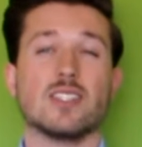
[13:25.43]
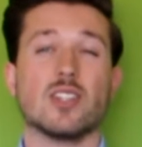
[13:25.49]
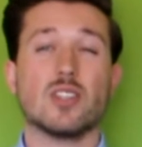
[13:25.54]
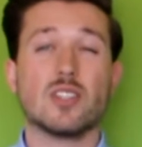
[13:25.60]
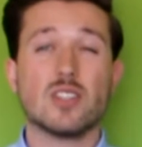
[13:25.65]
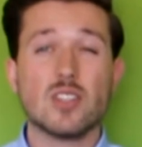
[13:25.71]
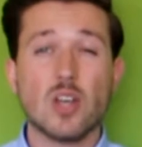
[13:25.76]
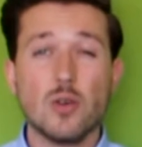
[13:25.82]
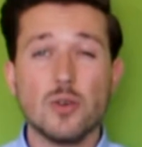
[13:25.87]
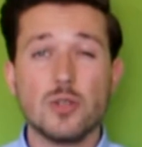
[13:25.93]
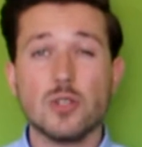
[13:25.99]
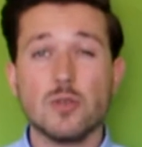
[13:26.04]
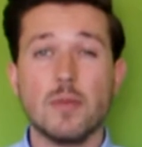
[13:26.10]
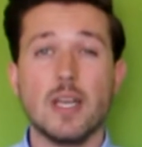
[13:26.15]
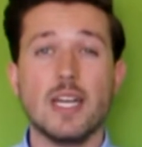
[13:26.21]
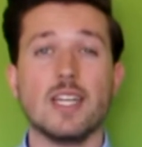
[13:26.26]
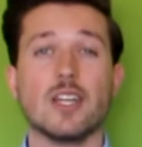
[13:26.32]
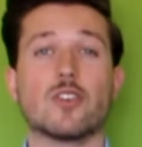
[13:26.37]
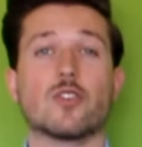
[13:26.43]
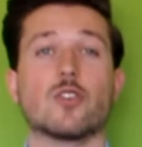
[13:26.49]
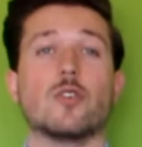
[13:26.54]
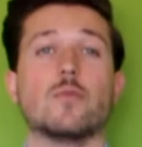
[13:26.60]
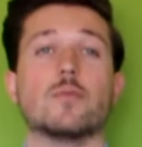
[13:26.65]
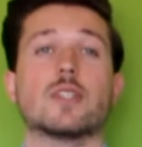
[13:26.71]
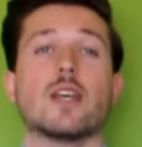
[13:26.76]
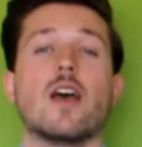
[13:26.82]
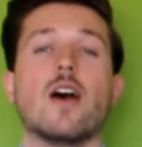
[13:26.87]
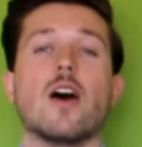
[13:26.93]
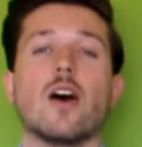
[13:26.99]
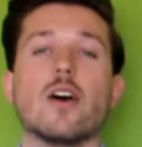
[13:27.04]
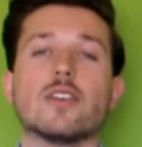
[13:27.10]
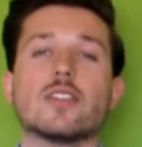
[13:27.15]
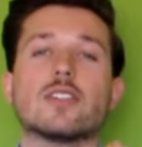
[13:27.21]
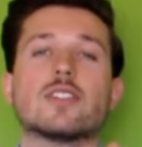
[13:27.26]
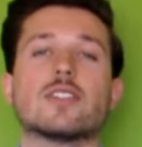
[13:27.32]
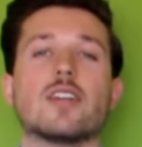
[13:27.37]
So social media groups
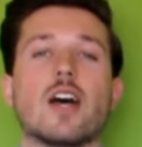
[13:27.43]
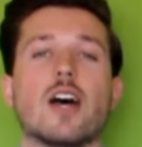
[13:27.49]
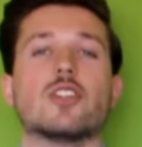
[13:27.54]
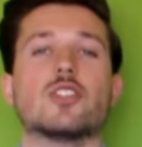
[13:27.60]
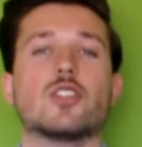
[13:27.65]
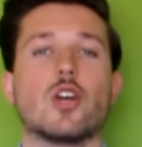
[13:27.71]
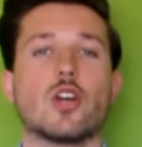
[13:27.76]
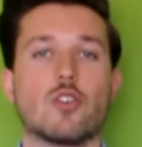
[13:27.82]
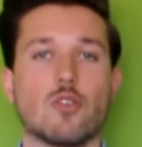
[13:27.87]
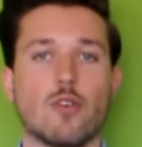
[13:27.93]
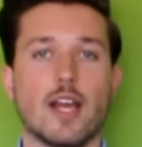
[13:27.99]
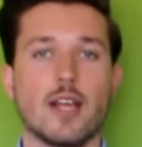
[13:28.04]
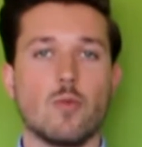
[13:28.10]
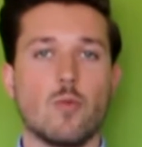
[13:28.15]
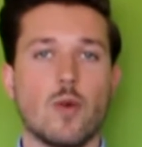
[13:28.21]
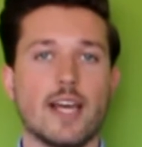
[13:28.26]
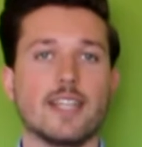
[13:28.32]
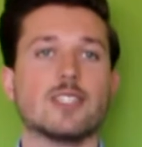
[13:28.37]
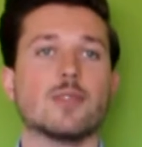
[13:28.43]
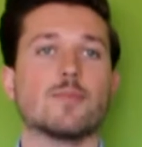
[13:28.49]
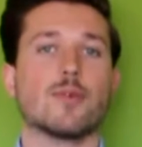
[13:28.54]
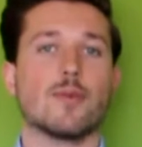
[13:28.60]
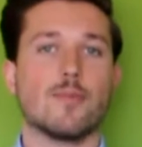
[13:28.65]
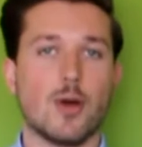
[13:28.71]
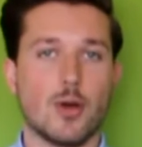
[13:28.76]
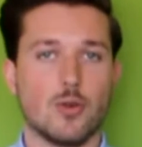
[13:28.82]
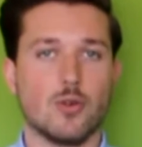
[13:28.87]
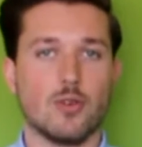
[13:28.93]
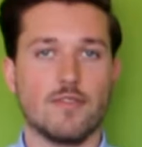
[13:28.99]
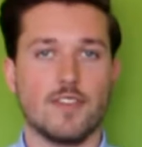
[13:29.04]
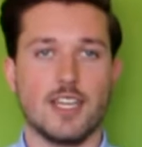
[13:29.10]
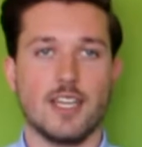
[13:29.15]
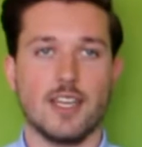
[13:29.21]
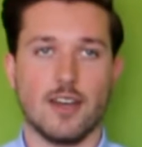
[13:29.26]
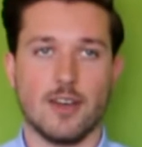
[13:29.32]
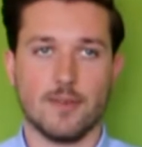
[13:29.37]
are such a great way to promote your
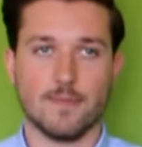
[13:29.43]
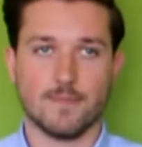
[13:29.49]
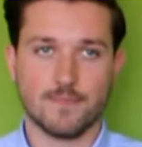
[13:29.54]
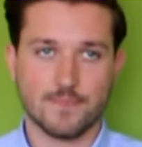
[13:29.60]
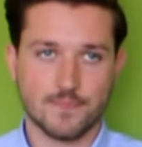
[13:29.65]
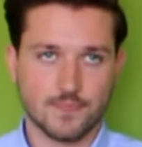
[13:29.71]
video.